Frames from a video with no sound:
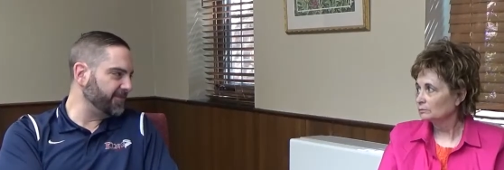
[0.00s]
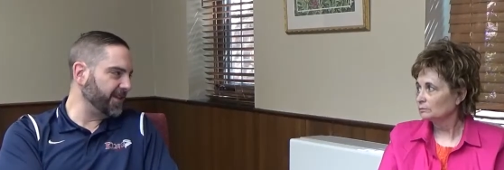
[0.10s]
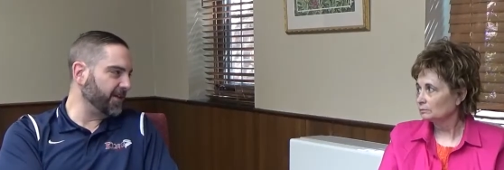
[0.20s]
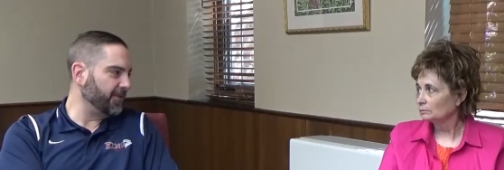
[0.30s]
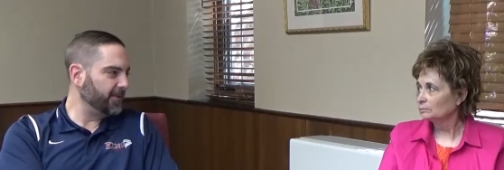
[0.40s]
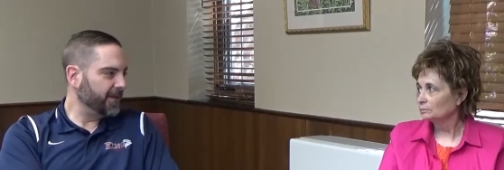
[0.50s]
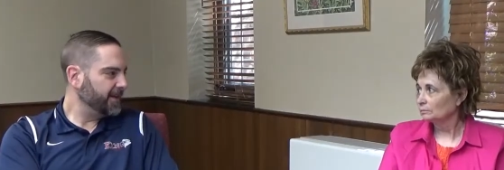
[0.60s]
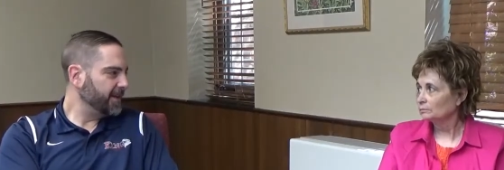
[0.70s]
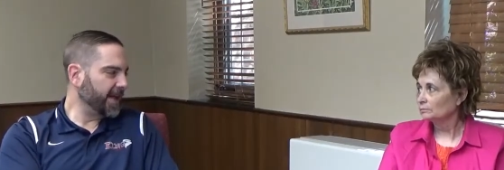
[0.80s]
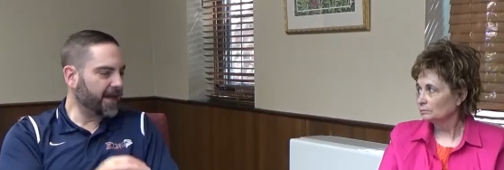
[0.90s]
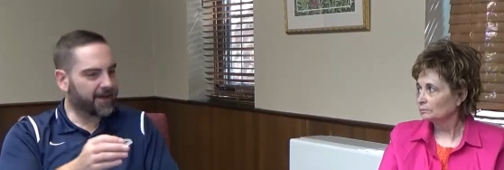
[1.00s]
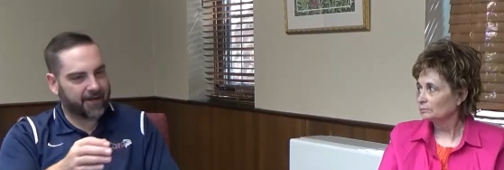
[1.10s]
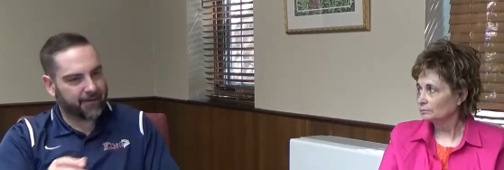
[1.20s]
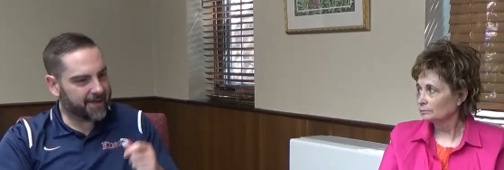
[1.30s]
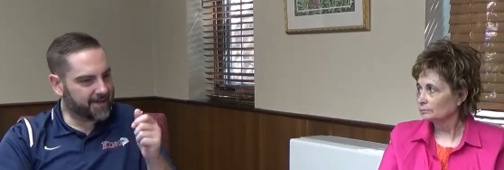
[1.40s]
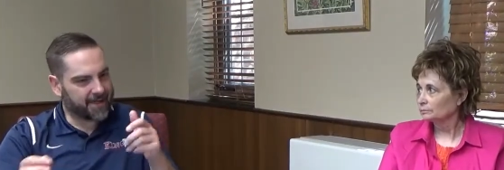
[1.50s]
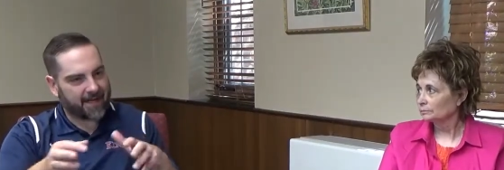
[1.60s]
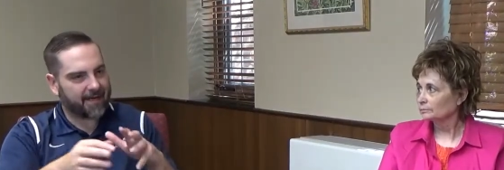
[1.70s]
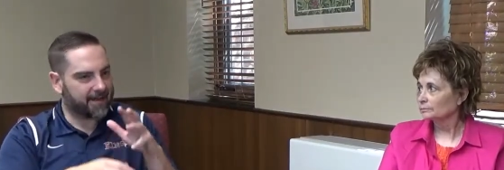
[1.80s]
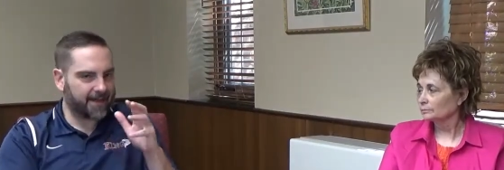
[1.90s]
Speaker 1: you know, how to do this
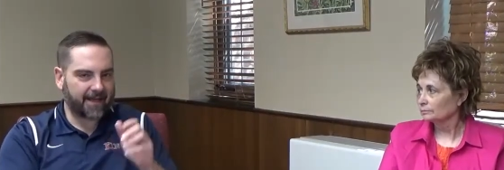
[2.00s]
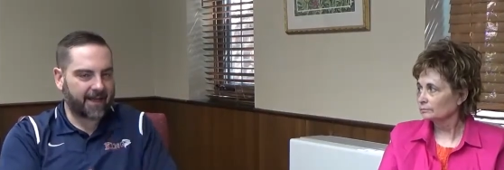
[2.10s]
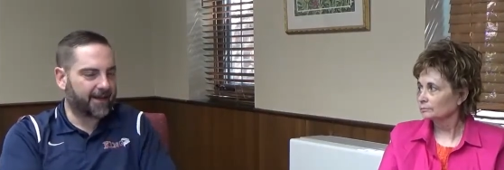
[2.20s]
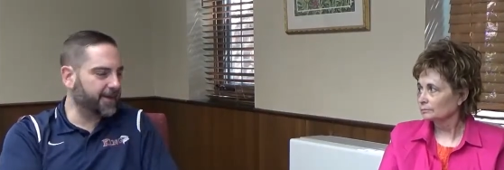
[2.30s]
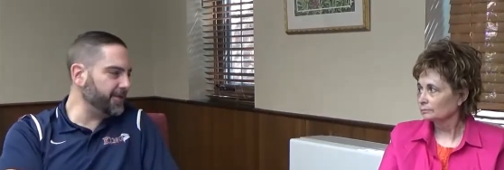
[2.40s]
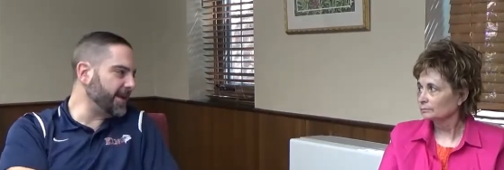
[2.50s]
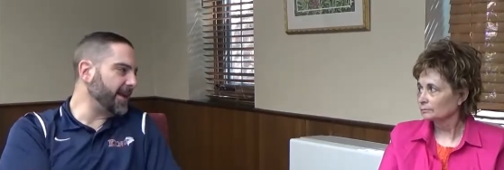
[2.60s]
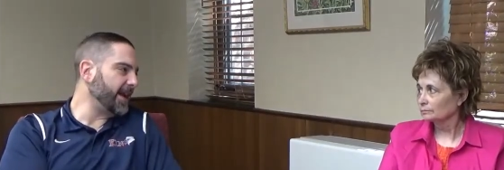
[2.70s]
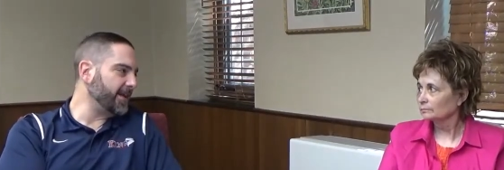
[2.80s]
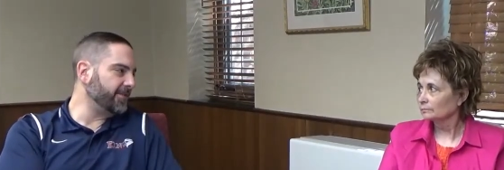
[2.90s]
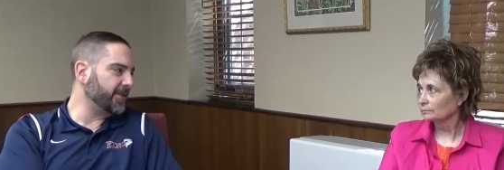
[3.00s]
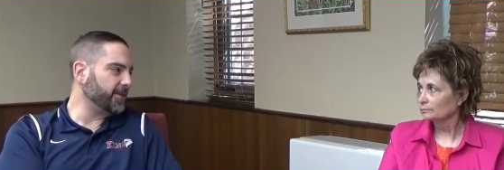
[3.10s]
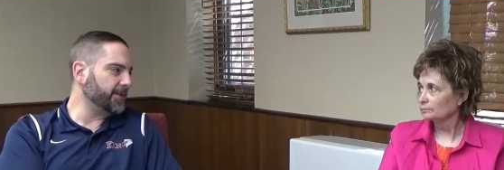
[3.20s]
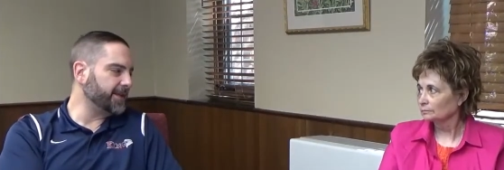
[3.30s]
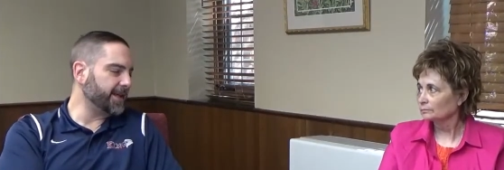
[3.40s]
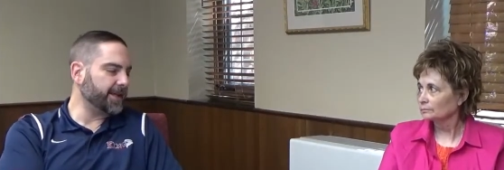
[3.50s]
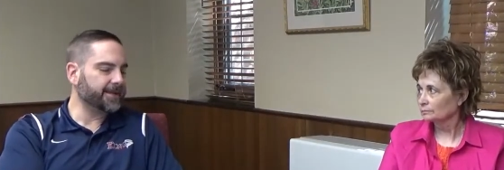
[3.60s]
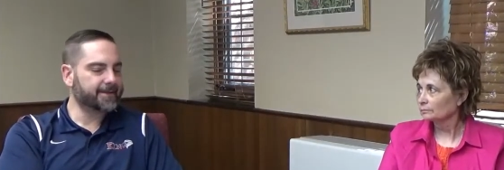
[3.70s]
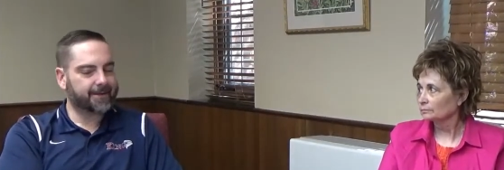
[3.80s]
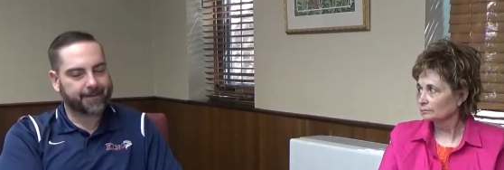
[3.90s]
kind of thing and how to do that. I had fun with
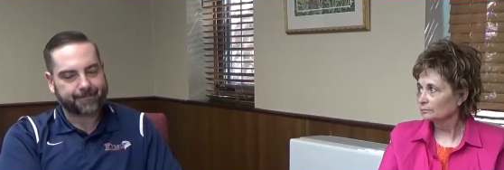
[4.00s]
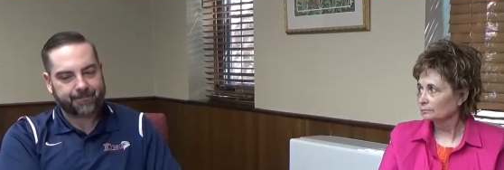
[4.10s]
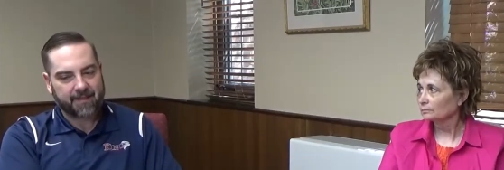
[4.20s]
that. So.